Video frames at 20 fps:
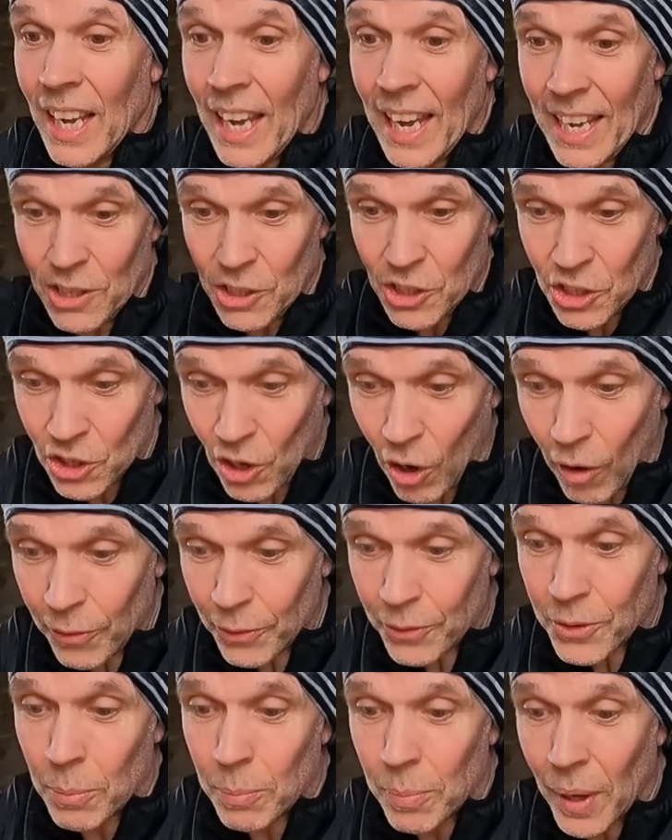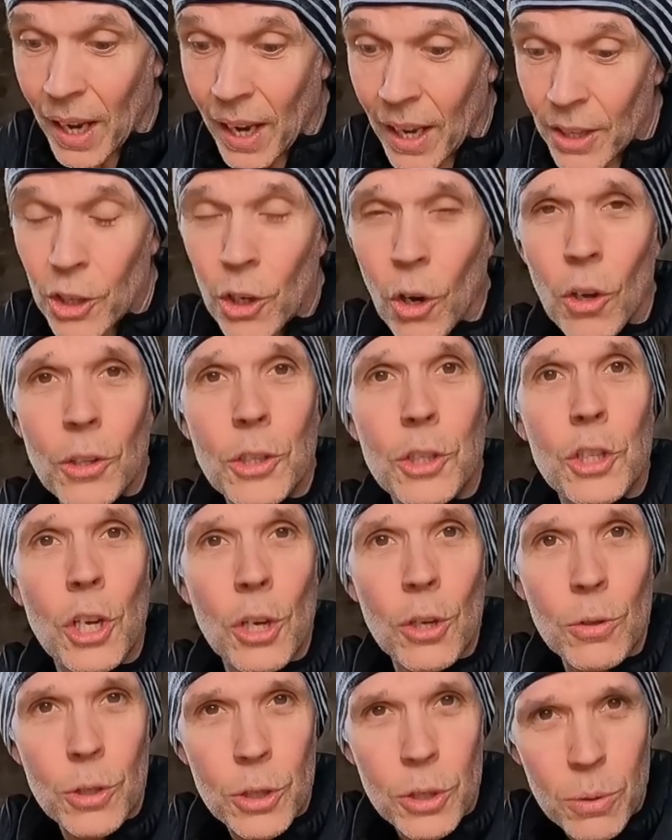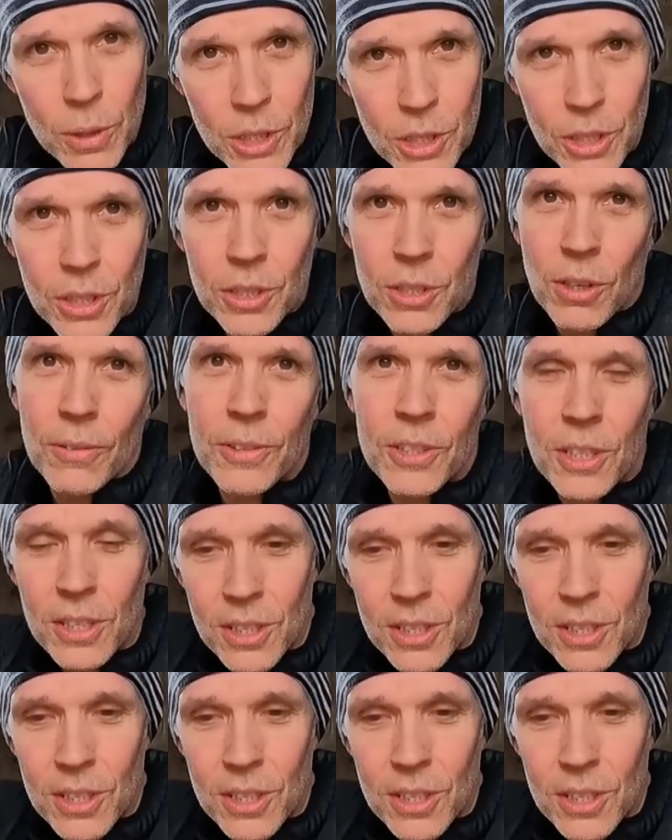It's soft, but not too squishy soft,